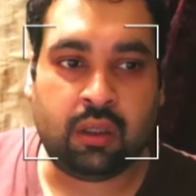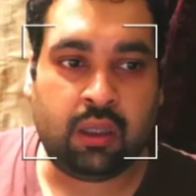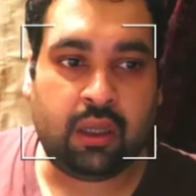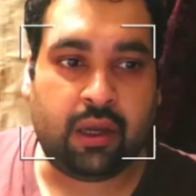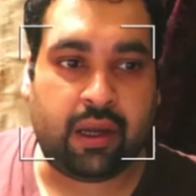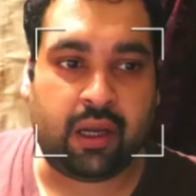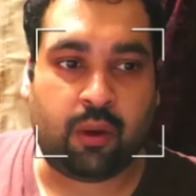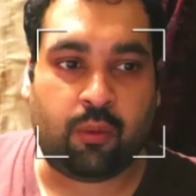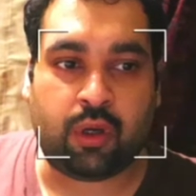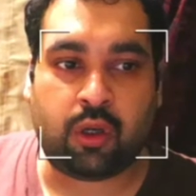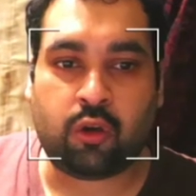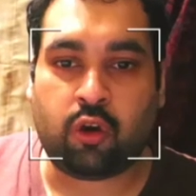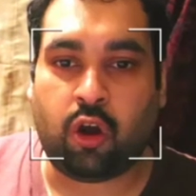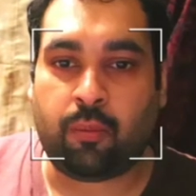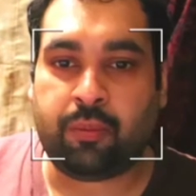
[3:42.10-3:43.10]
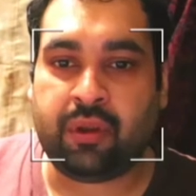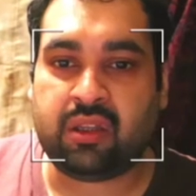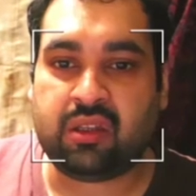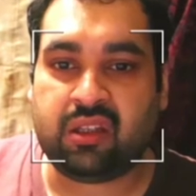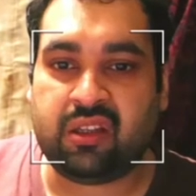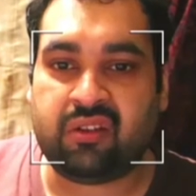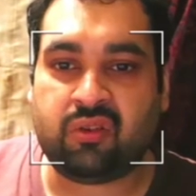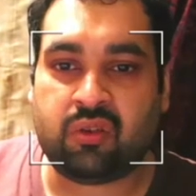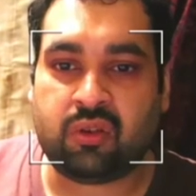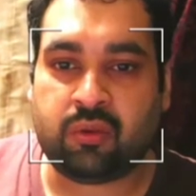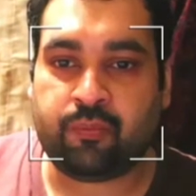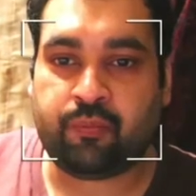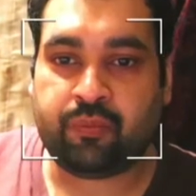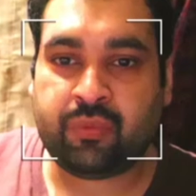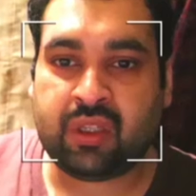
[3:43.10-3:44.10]
and I want to copy this
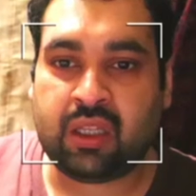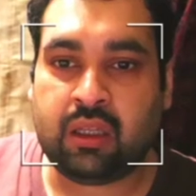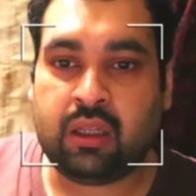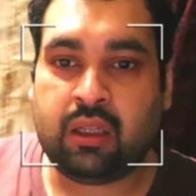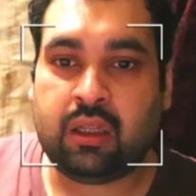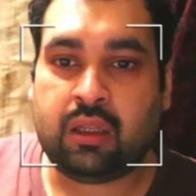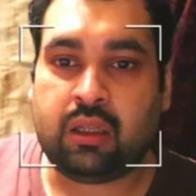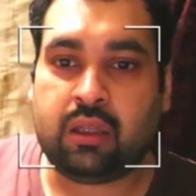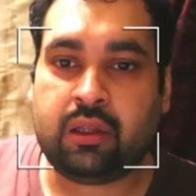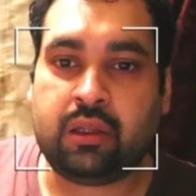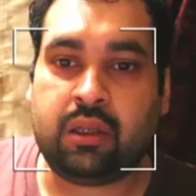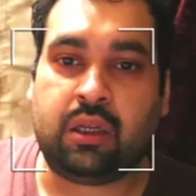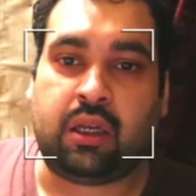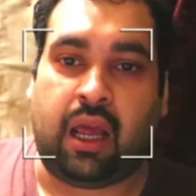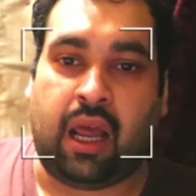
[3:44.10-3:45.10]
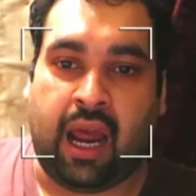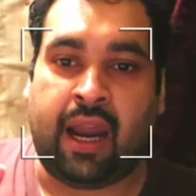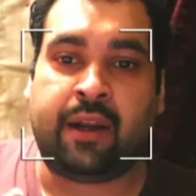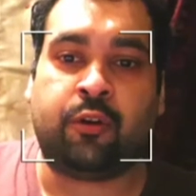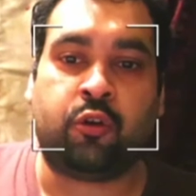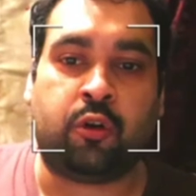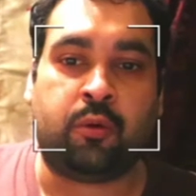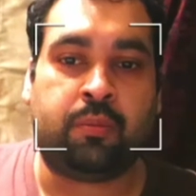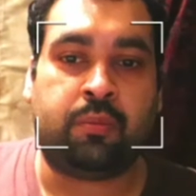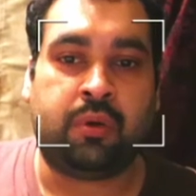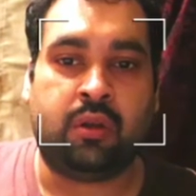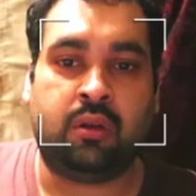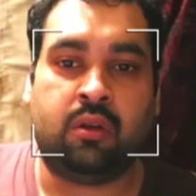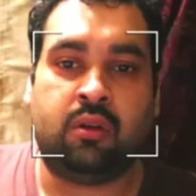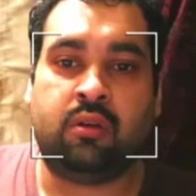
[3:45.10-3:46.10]
ad group
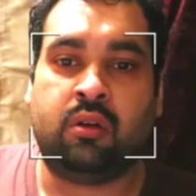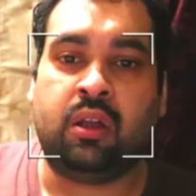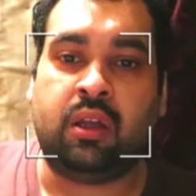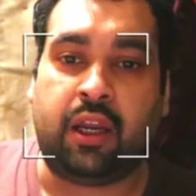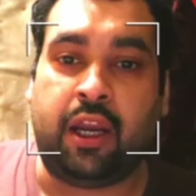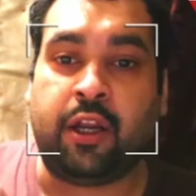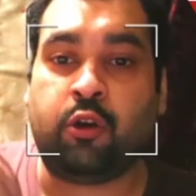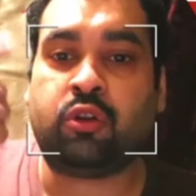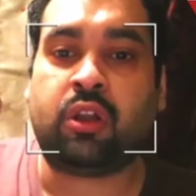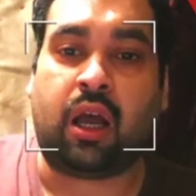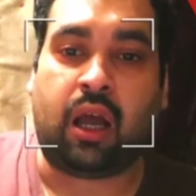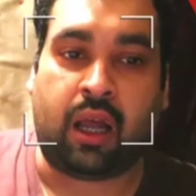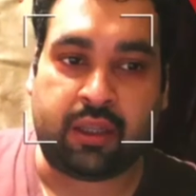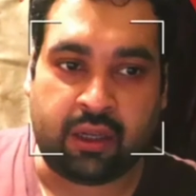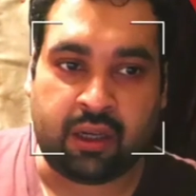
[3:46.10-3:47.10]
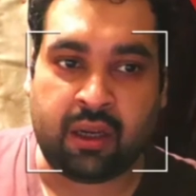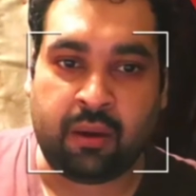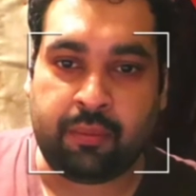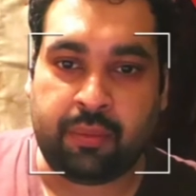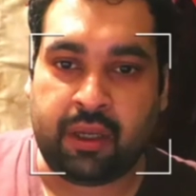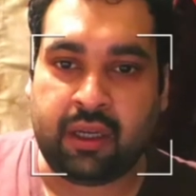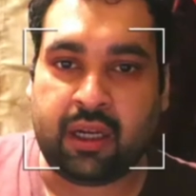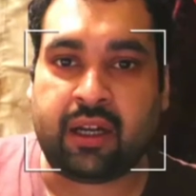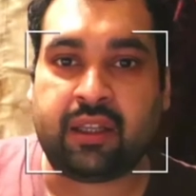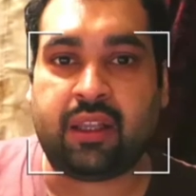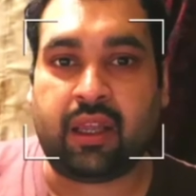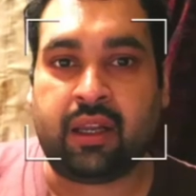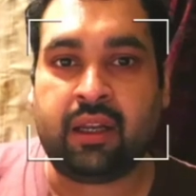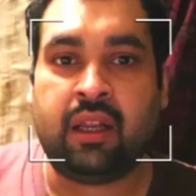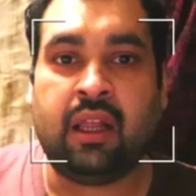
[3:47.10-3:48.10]
into the other campaign, and
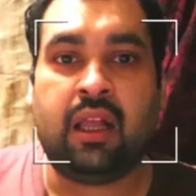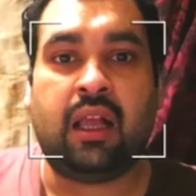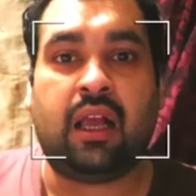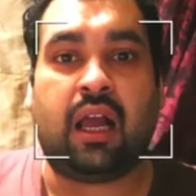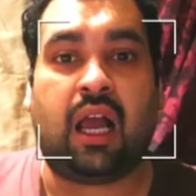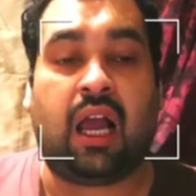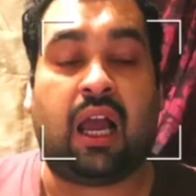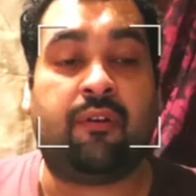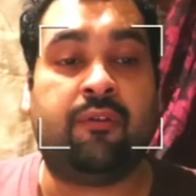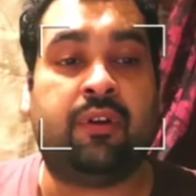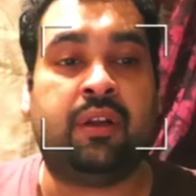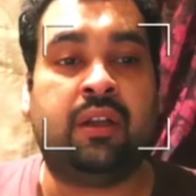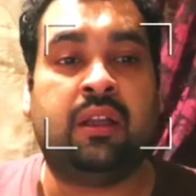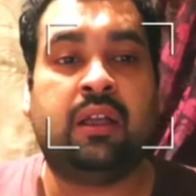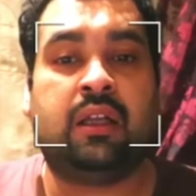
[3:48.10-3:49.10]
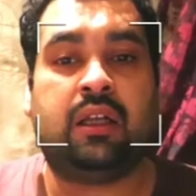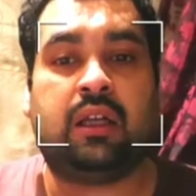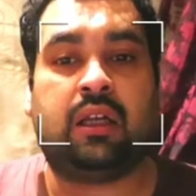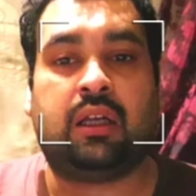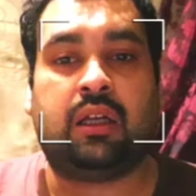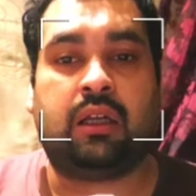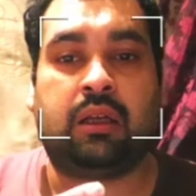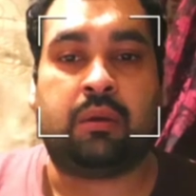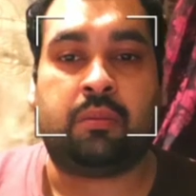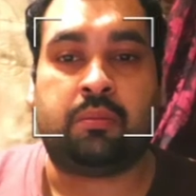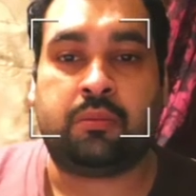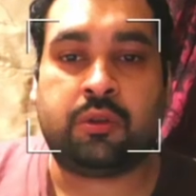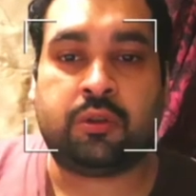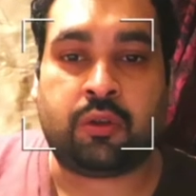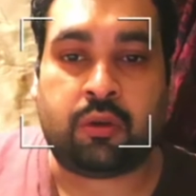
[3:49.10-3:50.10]
then I will
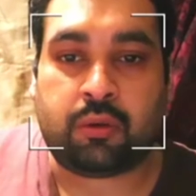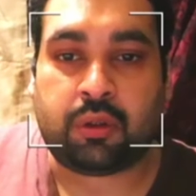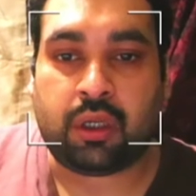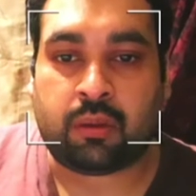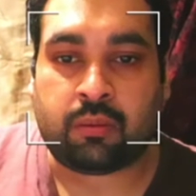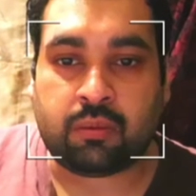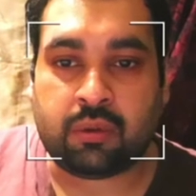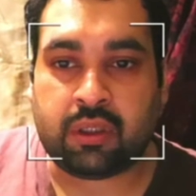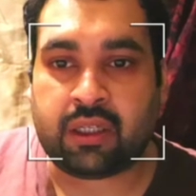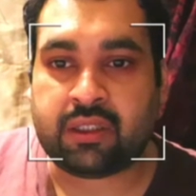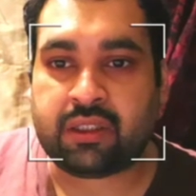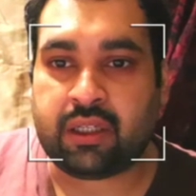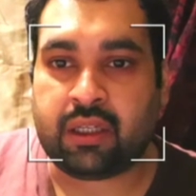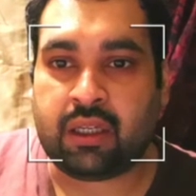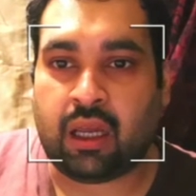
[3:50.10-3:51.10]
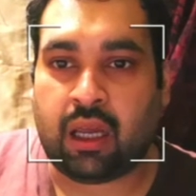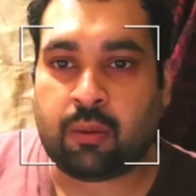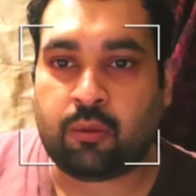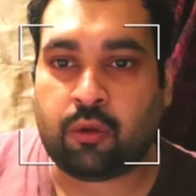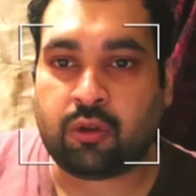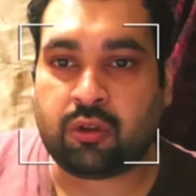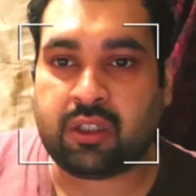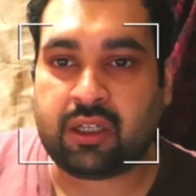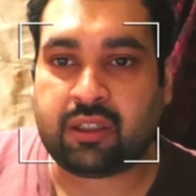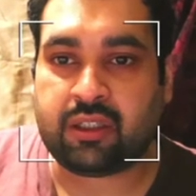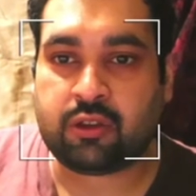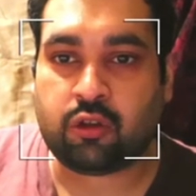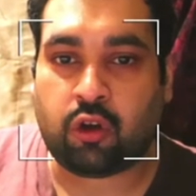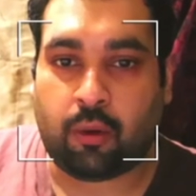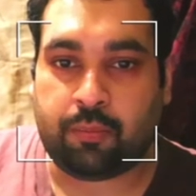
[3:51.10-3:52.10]
so yeah, let's say I'm going to select this
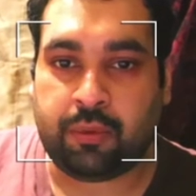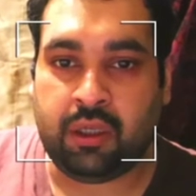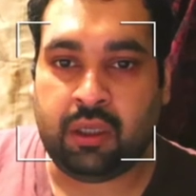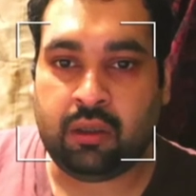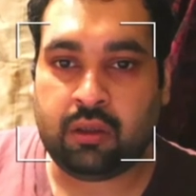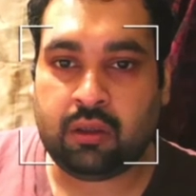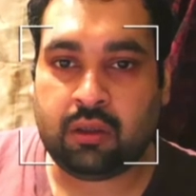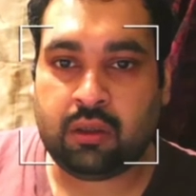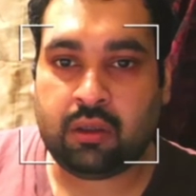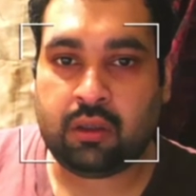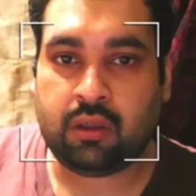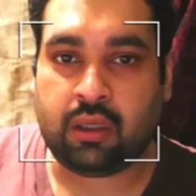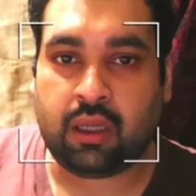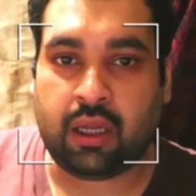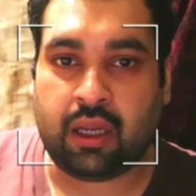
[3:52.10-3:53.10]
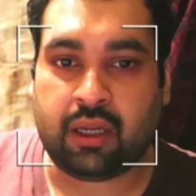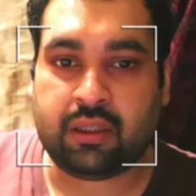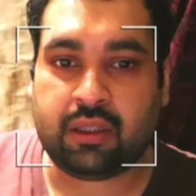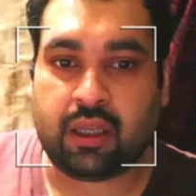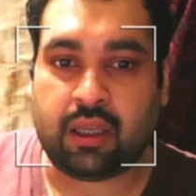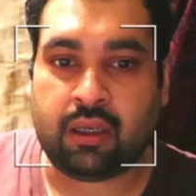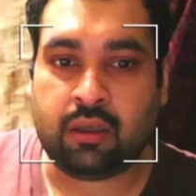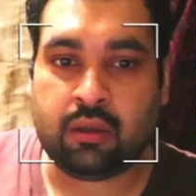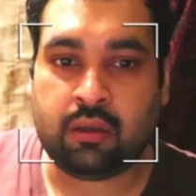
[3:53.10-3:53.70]
copy, and then